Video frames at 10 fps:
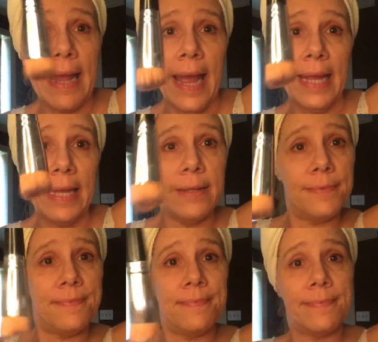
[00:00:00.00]
hang it.
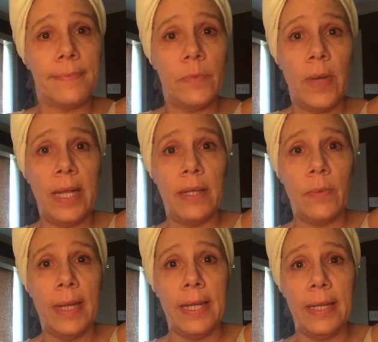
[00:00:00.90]

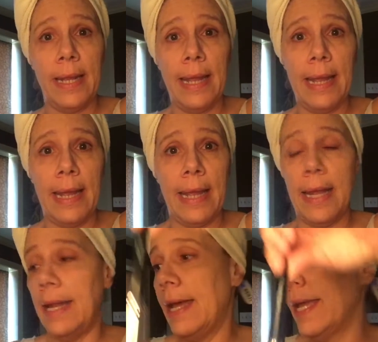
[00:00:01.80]
Wet it
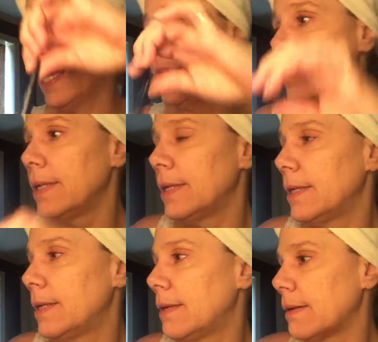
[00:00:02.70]
and hang it.
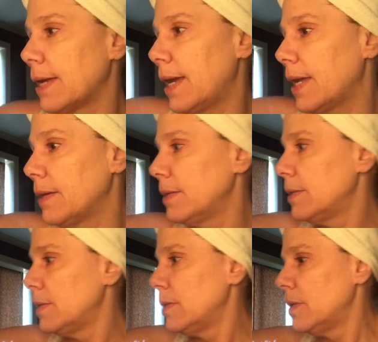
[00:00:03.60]
Okay,
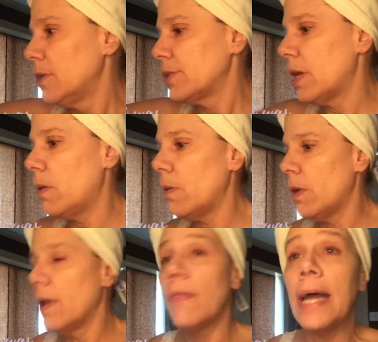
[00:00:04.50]

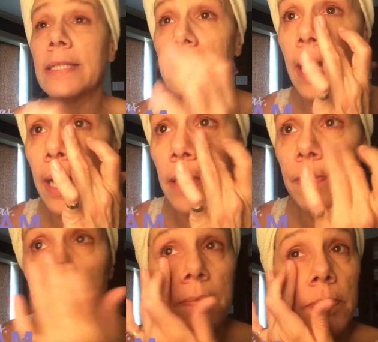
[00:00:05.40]
so that's done.